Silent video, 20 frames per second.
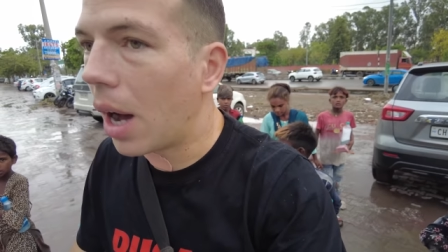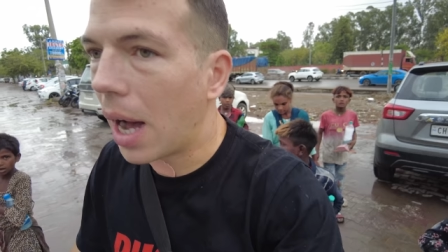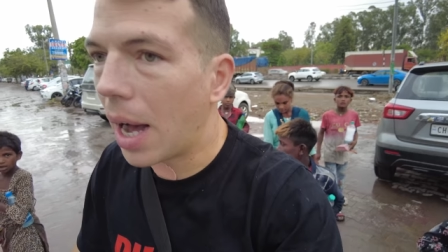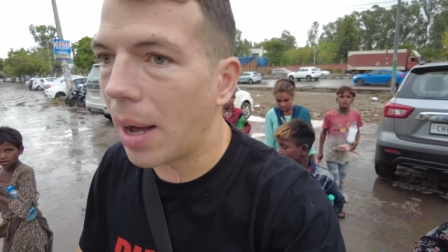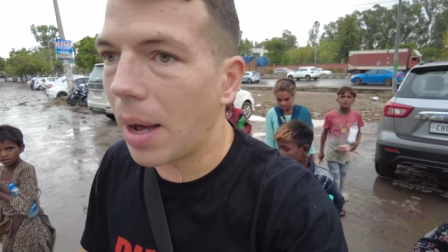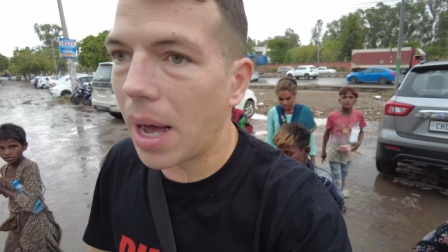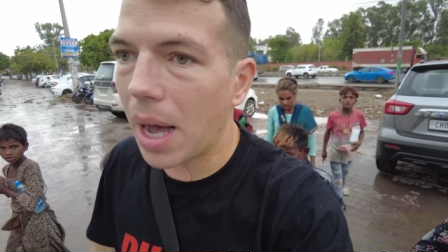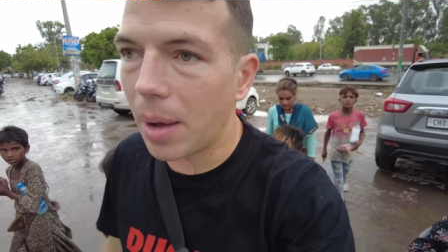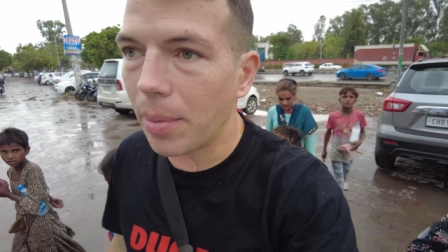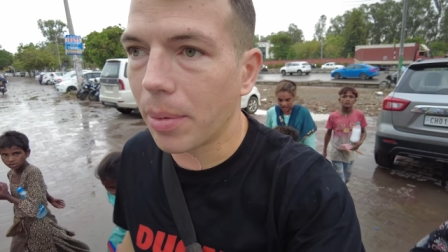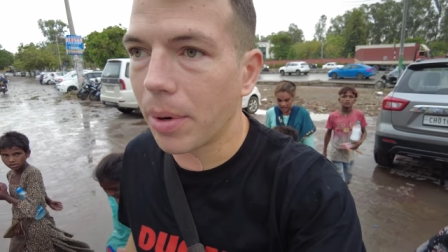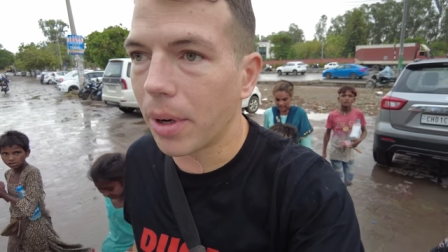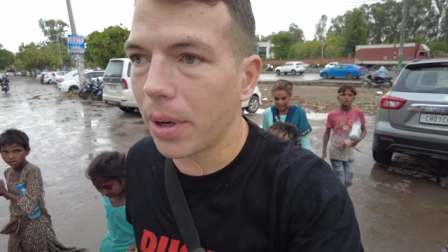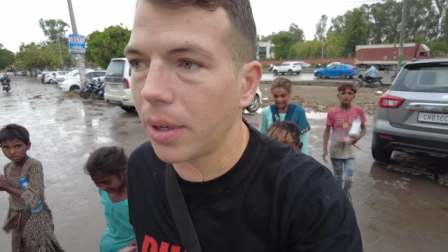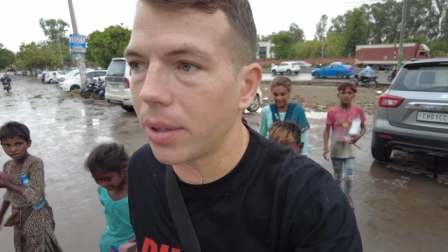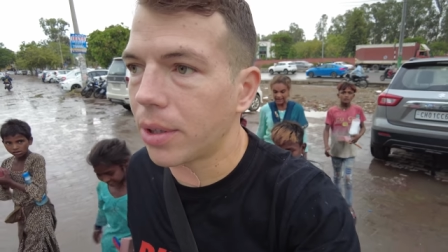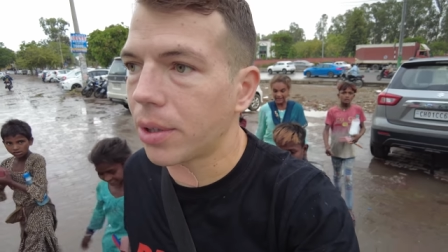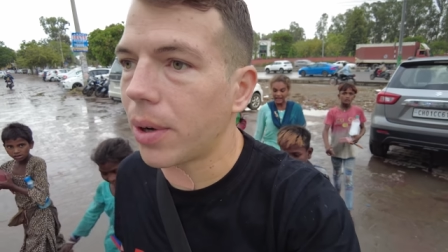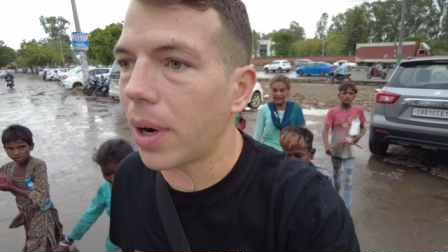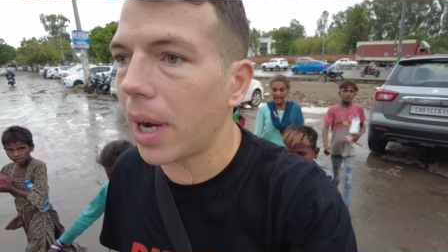I am
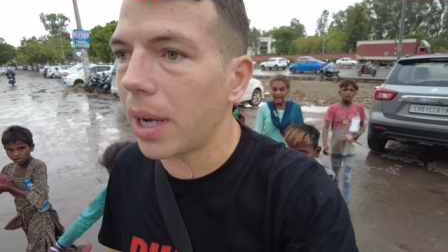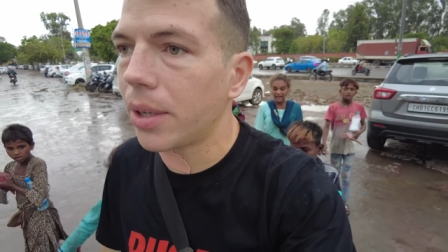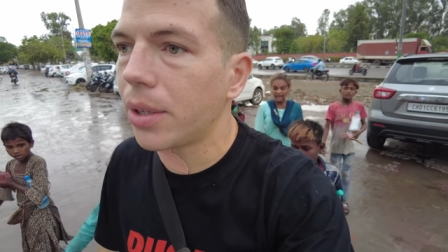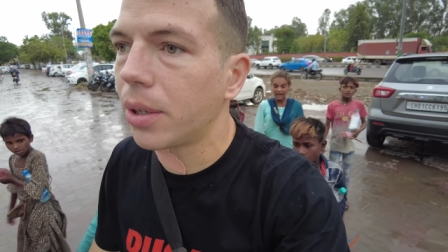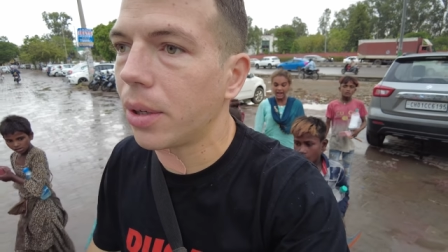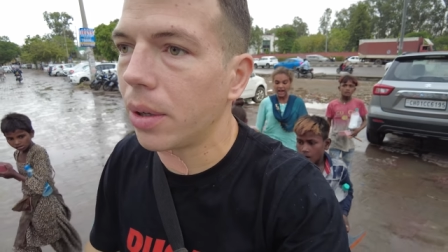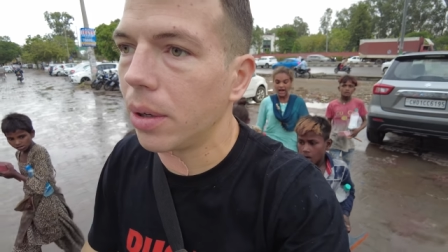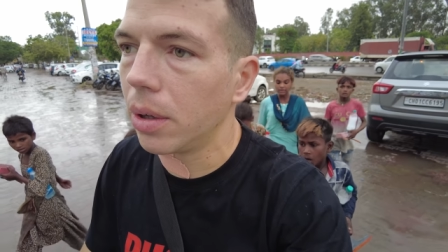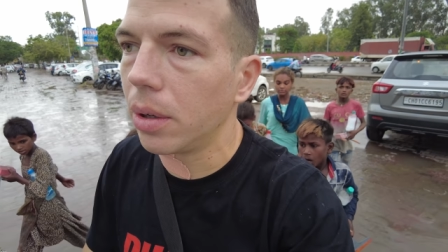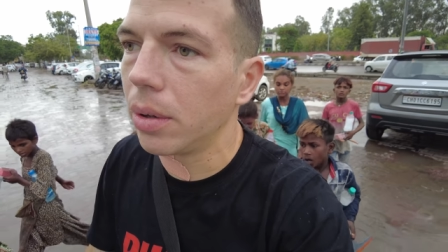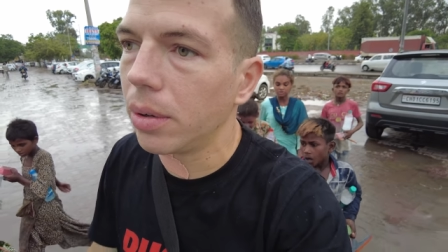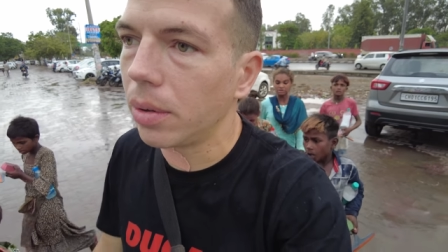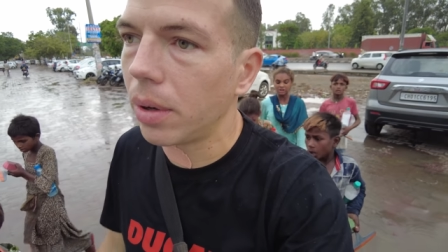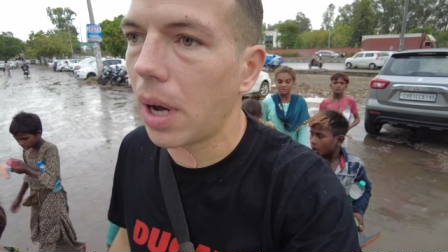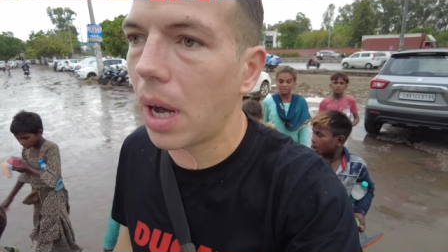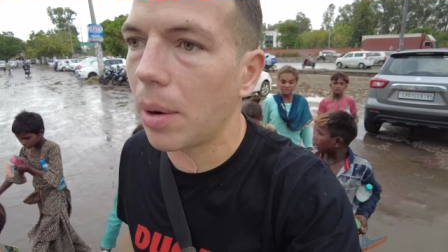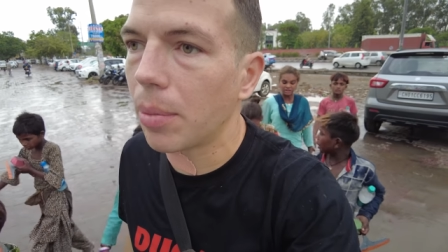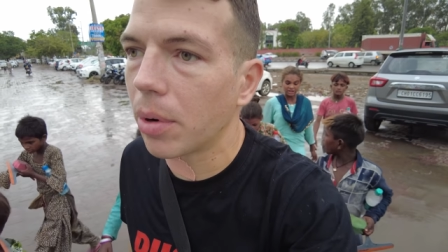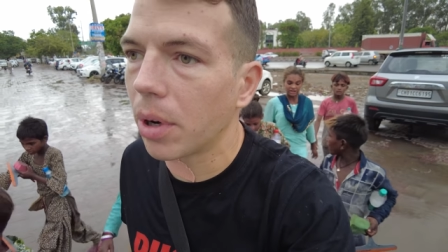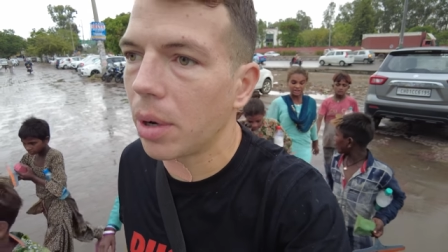gonna try to,
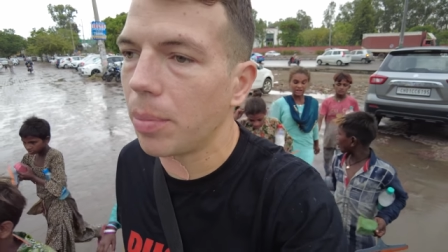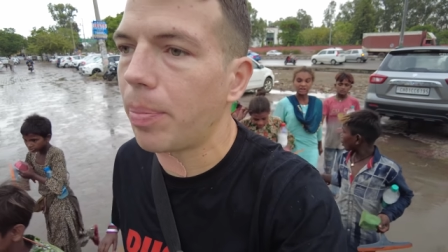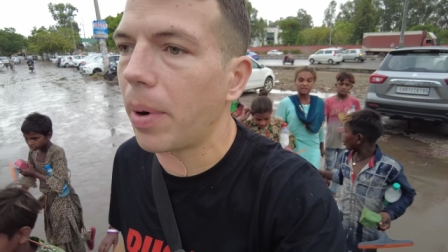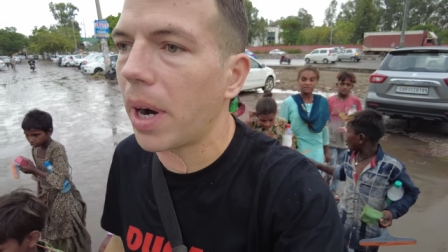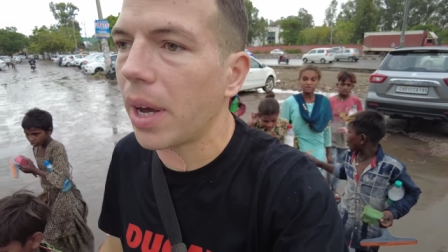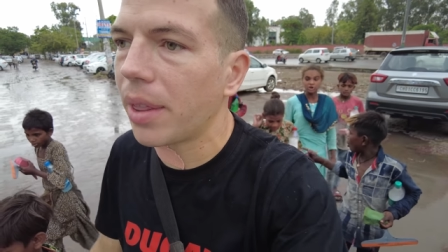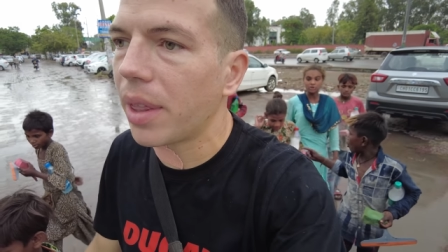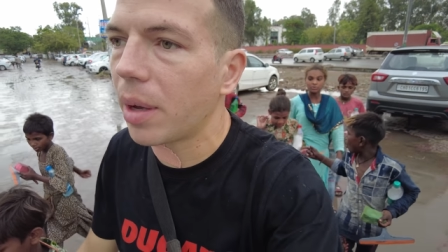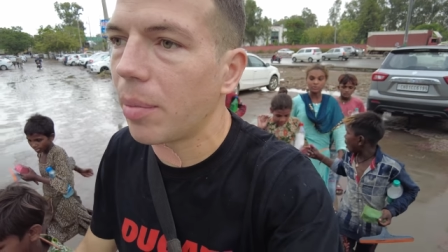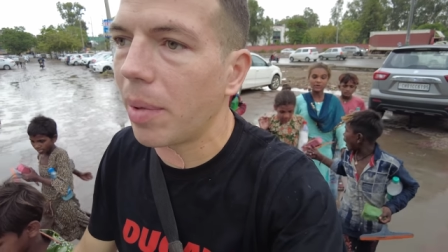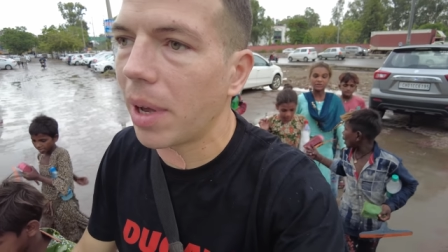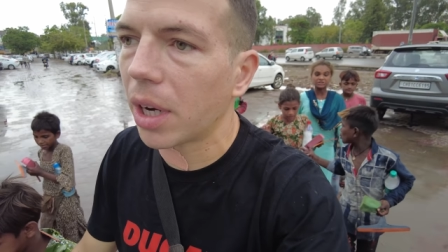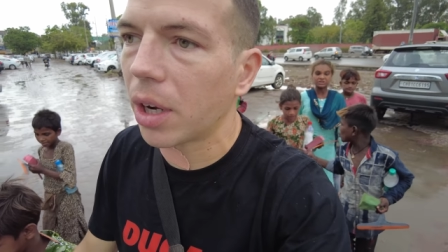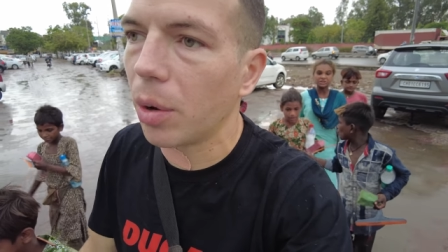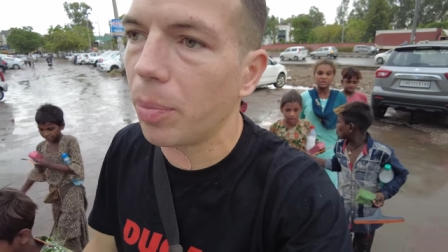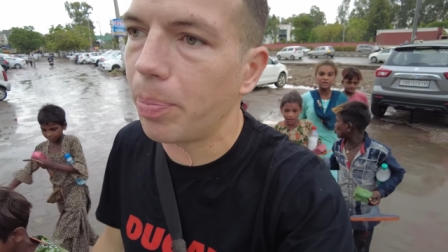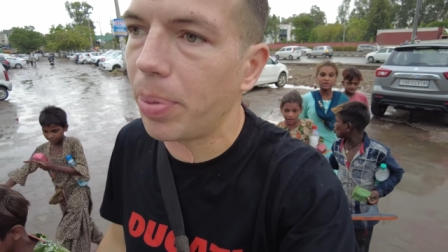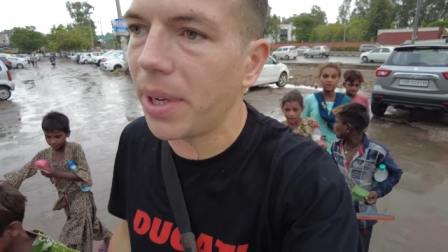I'm gonna buy them like a